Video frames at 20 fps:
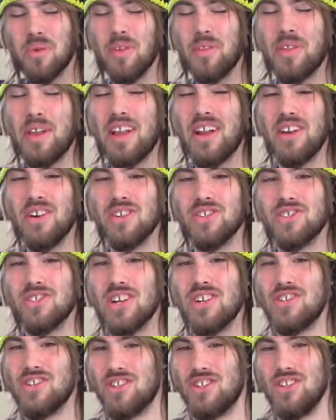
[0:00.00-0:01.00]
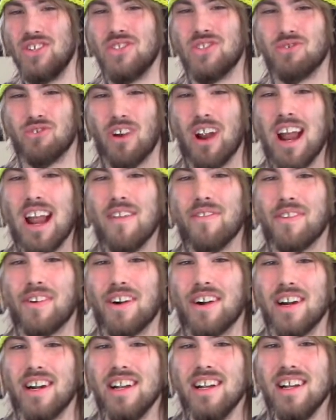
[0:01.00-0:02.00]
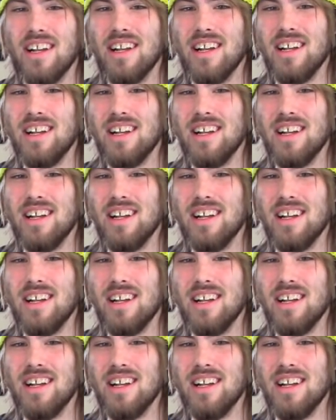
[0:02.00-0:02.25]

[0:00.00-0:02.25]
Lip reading: Quit thinking you're such a good driver.